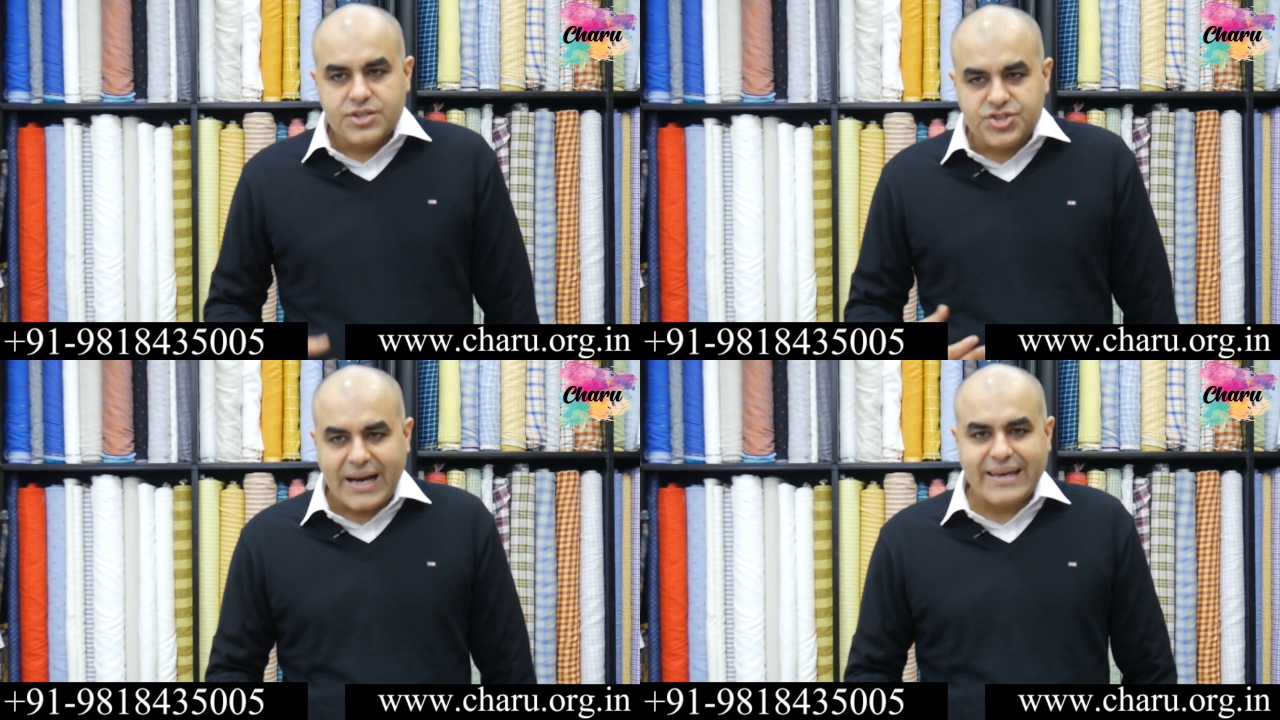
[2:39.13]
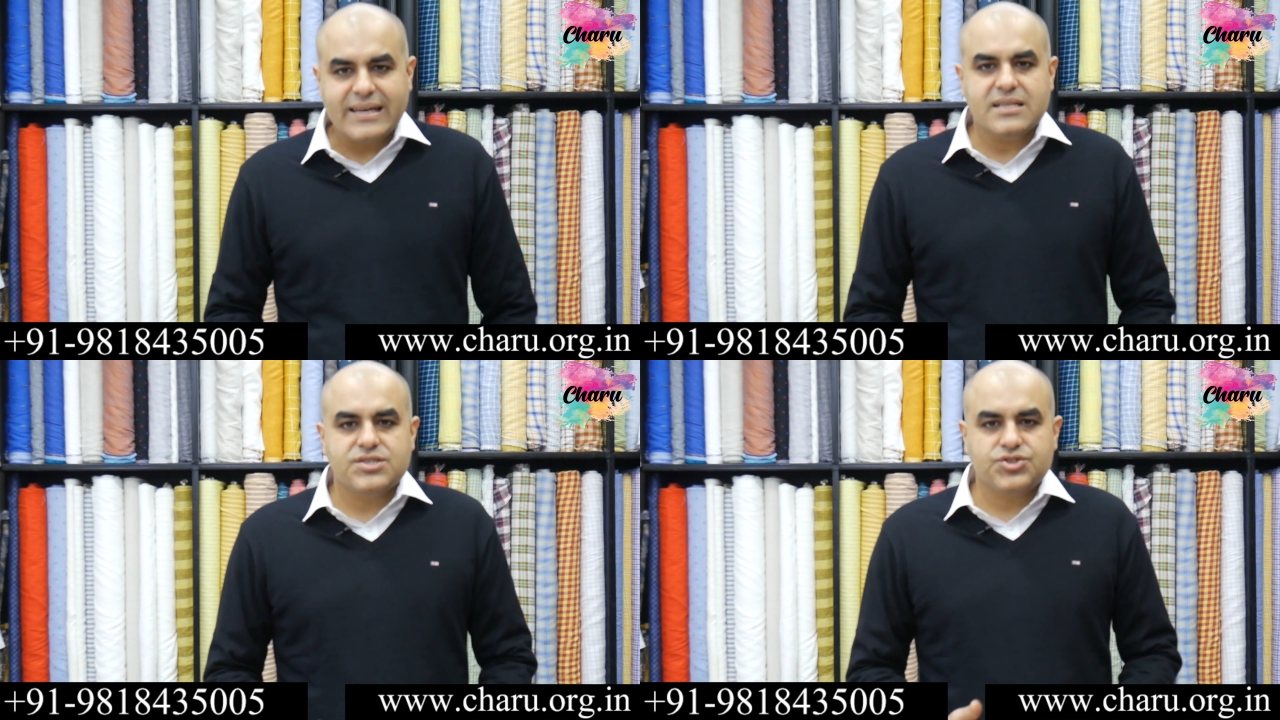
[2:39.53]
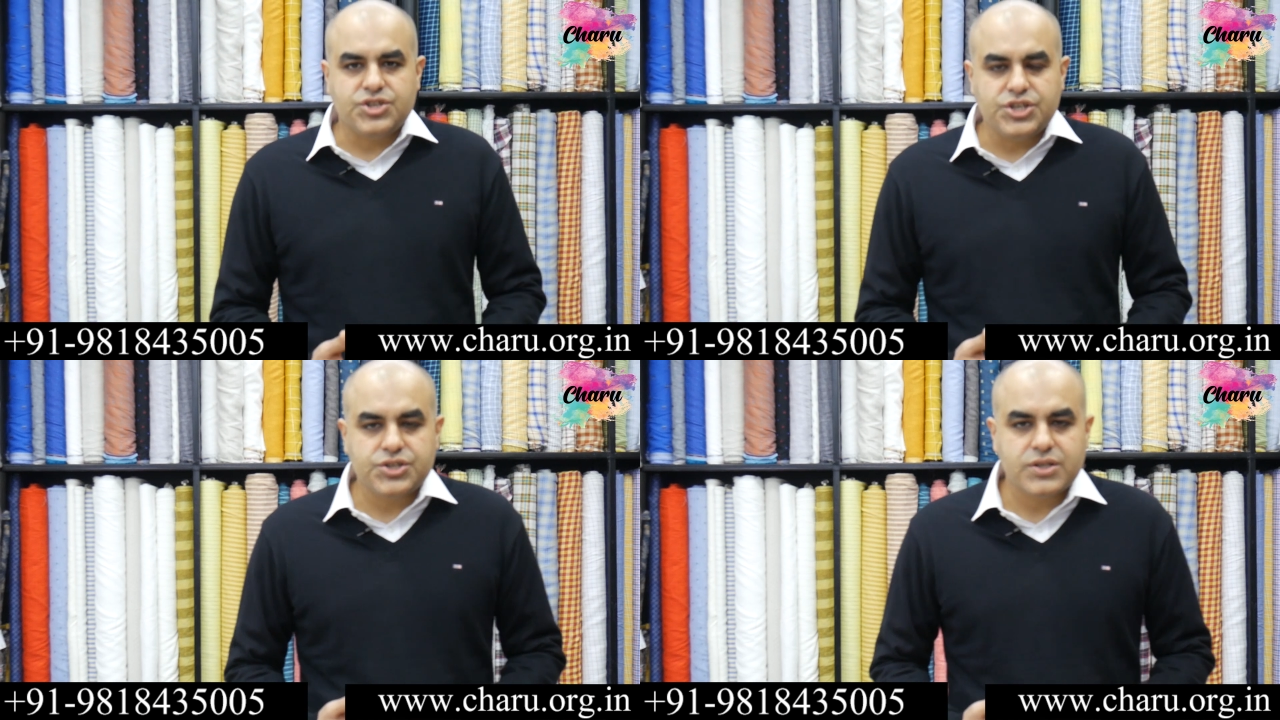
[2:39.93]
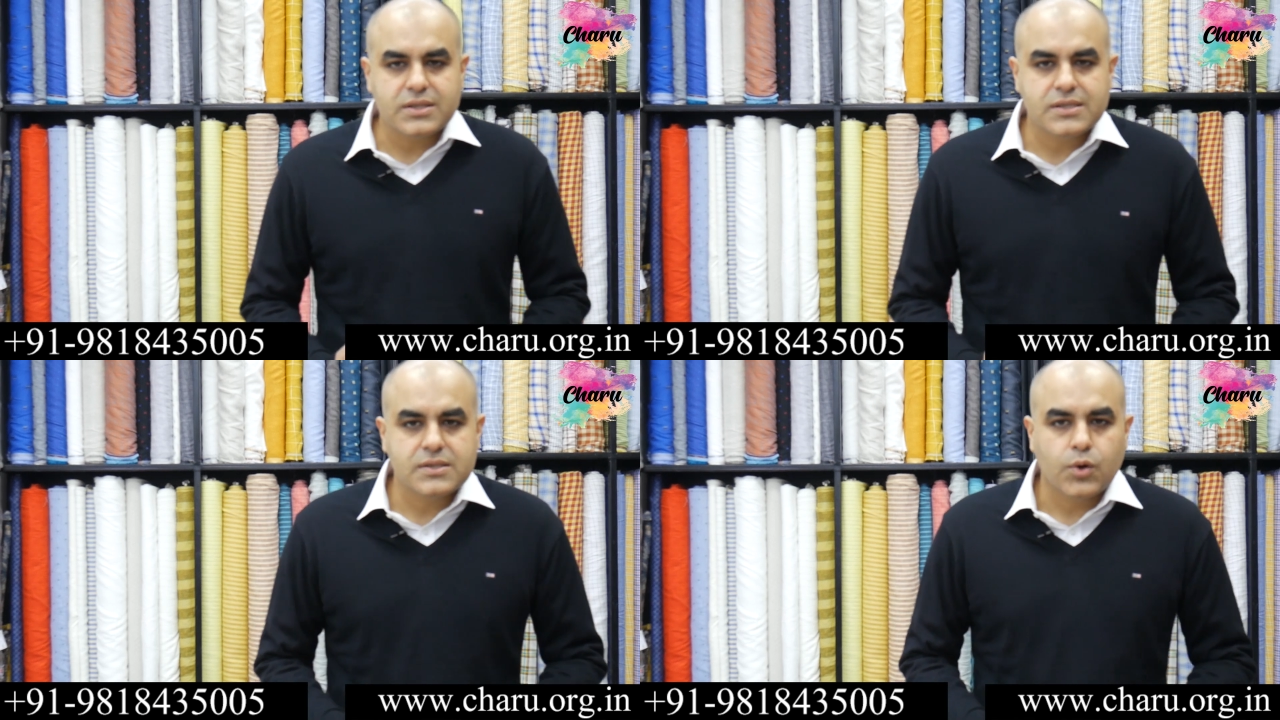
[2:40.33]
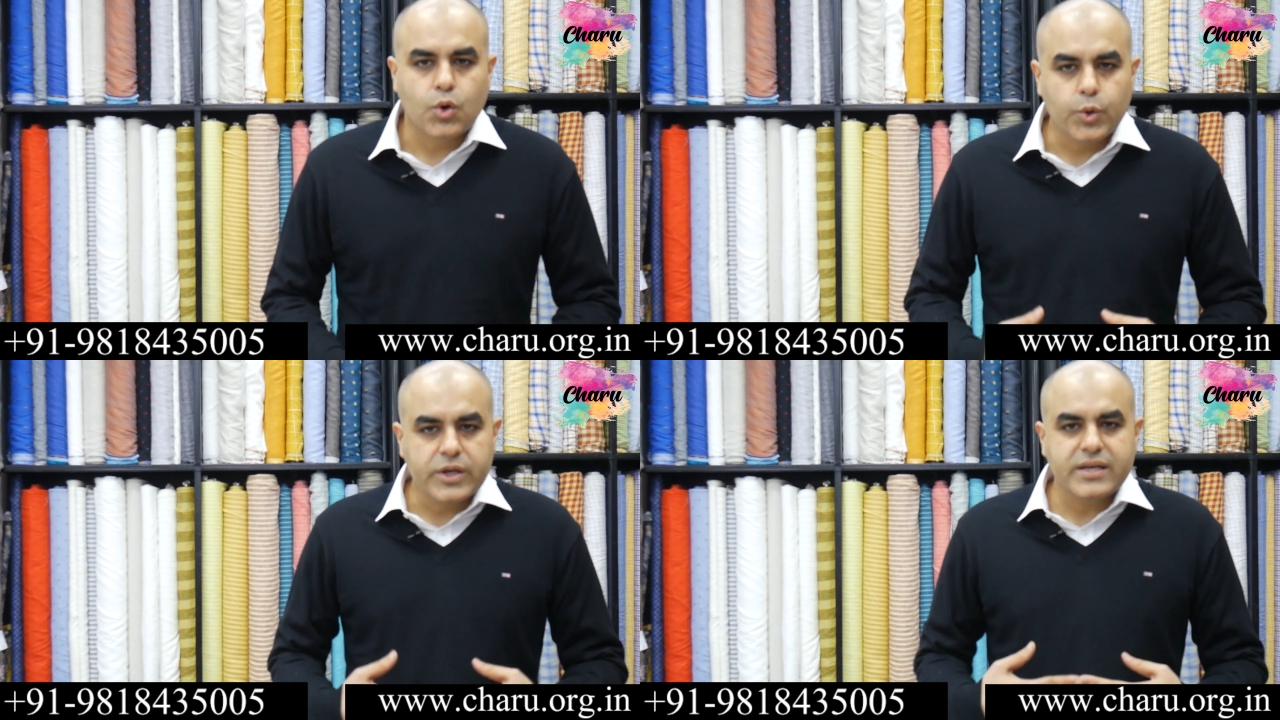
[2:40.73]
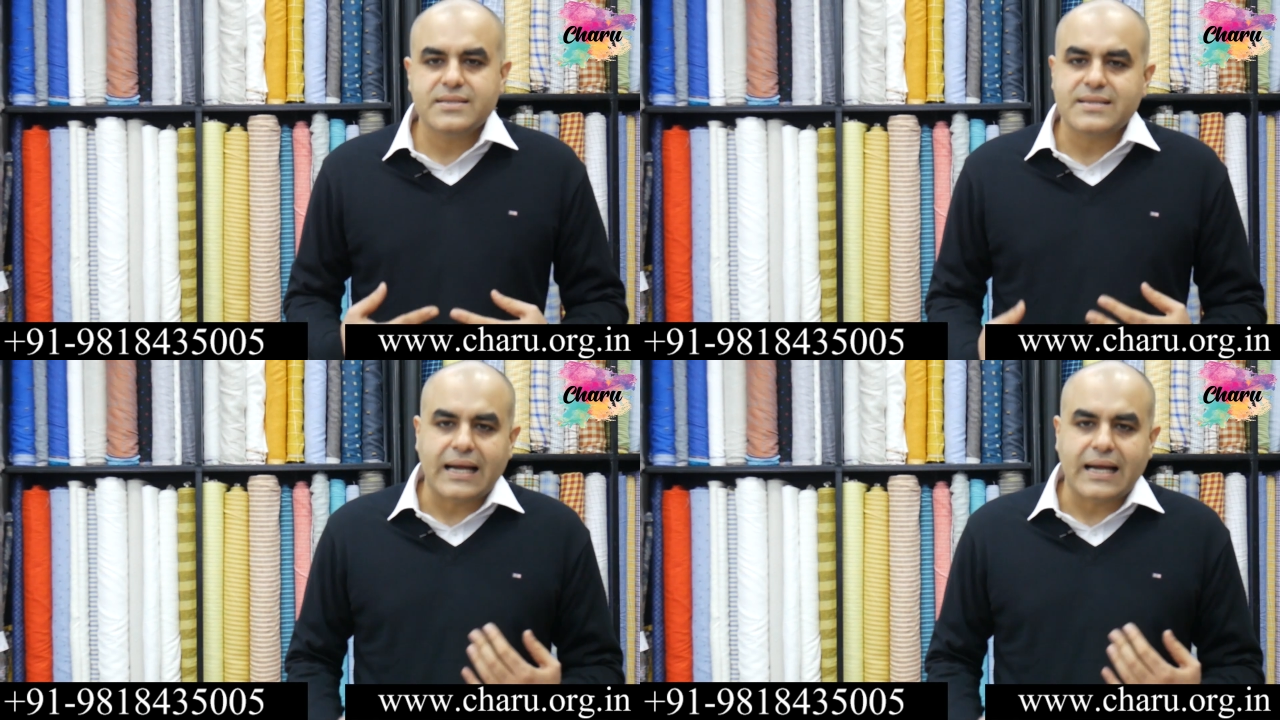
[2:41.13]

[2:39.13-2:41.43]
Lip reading: jackets, t-shirts, hoodies,